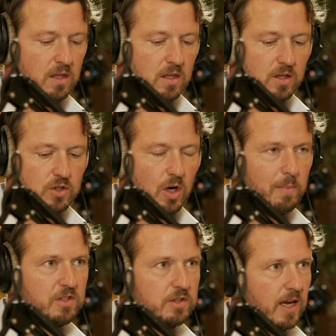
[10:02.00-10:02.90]
you show up
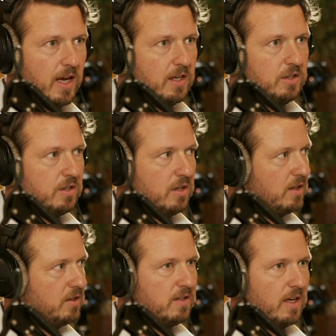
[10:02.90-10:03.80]
at stage at
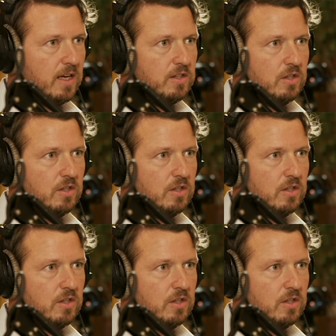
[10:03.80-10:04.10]
the stage and